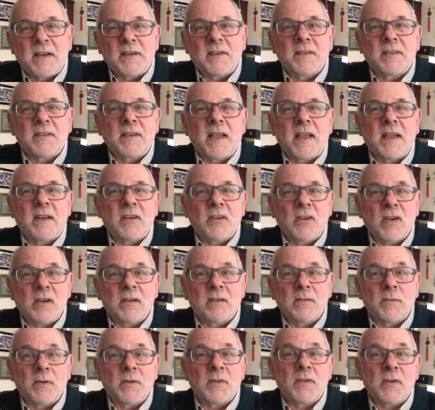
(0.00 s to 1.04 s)
died young
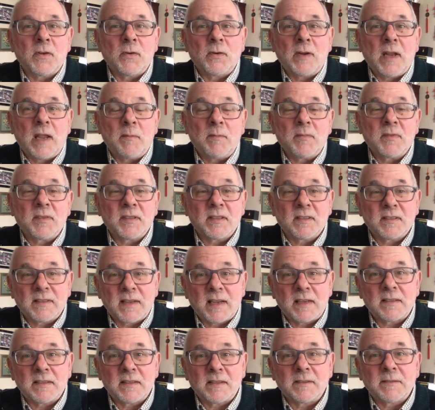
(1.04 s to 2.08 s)
with no named
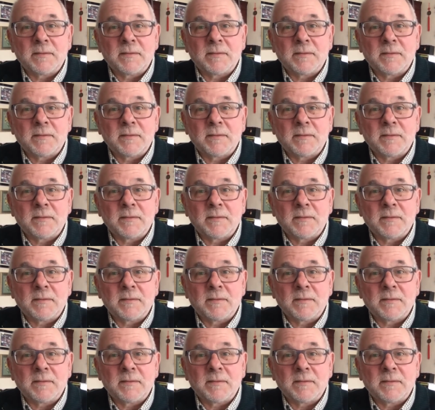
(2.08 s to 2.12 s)
successor.